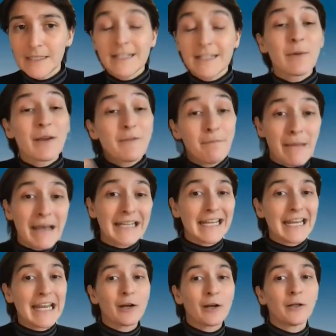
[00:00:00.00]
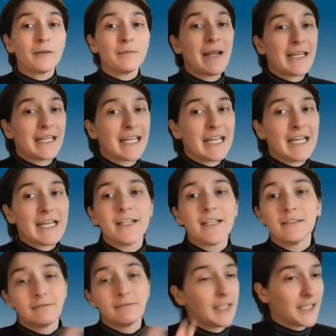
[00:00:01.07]
Then we have Medicare,
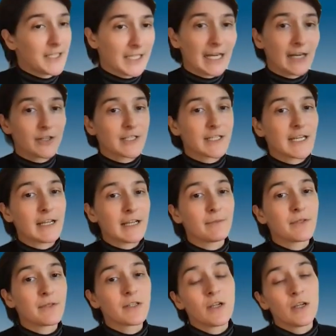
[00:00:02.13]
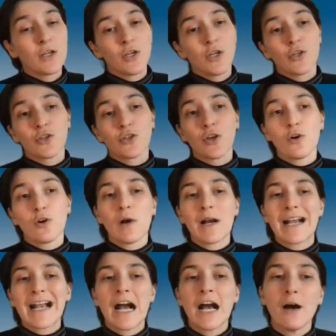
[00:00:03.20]
Medicaid, healthcare scams. So
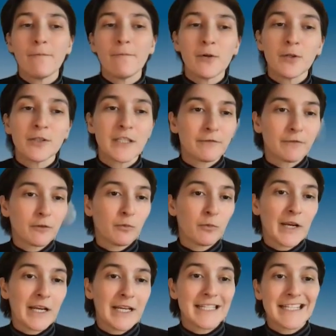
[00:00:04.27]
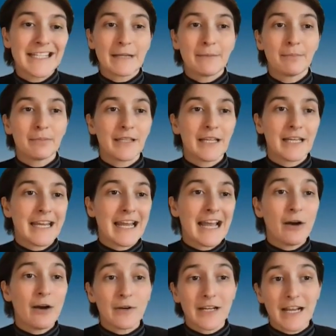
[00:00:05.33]
a couple different ways these can play
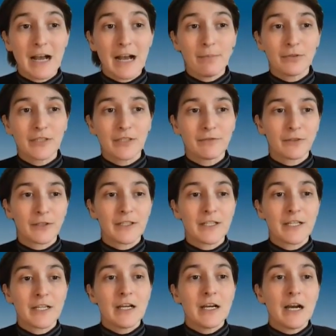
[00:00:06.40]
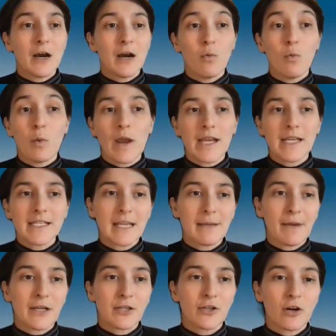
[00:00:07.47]
out, in a couple different ways they
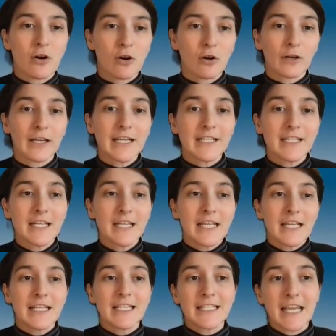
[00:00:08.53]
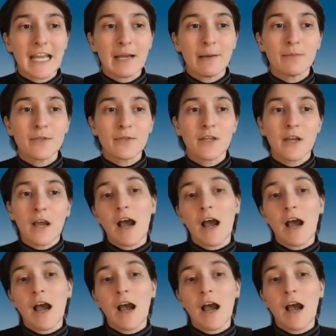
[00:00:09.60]
may target these scams.